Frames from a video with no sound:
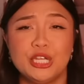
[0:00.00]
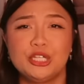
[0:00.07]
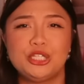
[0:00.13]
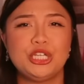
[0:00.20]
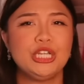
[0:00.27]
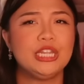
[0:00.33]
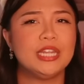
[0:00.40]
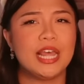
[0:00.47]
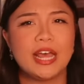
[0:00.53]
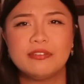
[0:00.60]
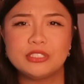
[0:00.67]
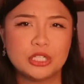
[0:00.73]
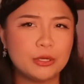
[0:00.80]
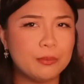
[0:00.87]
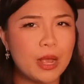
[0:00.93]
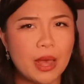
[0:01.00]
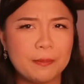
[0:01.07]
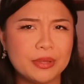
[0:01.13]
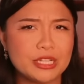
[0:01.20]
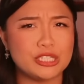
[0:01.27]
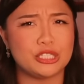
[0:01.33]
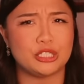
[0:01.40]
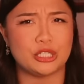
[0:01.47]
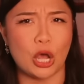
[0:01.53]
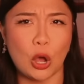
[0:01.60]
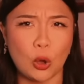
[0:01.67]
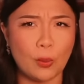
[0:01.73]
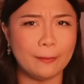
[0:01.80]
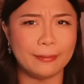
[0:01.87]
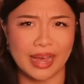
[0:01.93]
She loves her papa
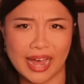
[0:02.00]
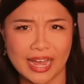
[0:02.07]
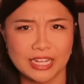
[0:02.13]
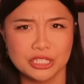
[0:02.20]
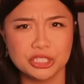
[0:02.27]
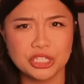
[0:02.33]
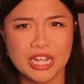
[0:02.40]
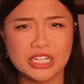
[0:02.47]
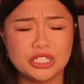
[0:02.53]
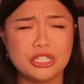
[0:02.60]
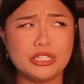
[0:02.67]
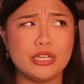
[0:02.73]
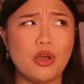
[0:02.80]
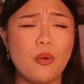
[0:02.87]
so much. And she's like,